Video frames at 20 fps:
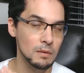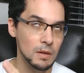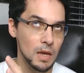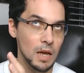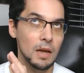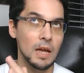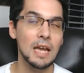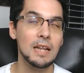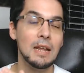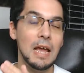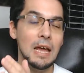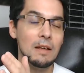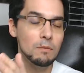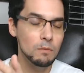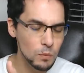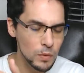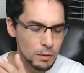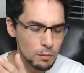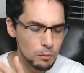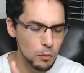and
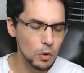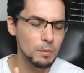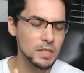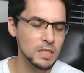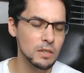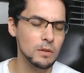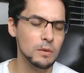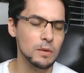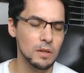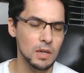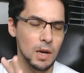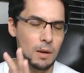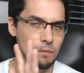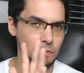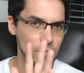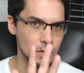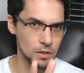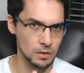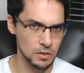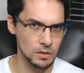with more material
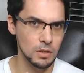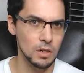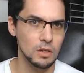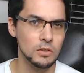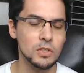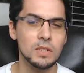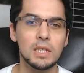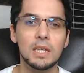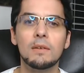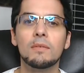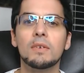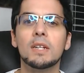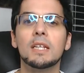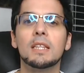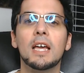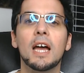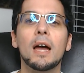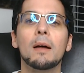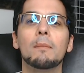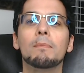comforts. And I'll just leave it at
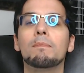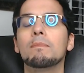that.